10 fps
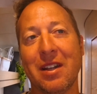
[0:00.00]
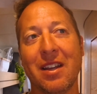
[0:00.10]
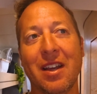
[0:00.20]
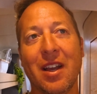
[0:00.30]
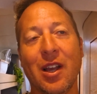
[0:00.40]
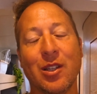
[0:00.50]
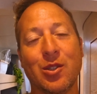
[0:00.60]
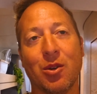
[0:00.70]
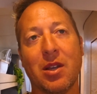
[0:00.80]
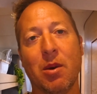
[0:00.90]
And
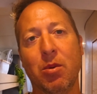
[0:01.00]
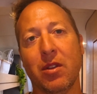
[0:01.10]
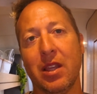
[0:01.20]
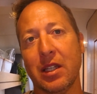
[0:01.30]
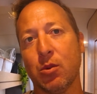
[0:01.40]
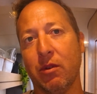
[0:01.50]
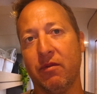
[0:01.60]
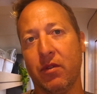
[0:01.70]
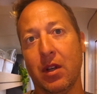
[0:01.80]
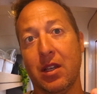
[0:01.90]
so a couple of things
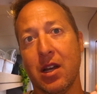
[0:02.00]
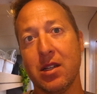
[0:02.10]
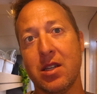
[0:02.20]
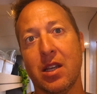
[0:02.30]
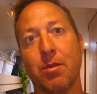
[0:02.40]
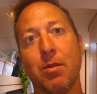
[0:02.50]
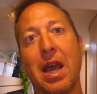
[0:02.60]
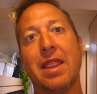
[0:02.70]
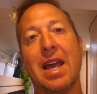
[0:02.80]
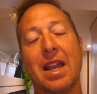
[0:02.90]
we've done to
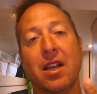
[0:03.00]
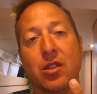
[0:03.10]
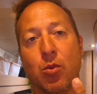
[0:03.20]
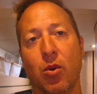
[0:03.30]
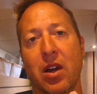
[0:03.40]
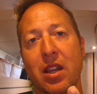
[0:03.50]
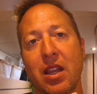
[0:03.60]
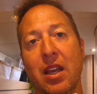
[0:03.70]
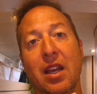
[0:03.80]
combat that is, one,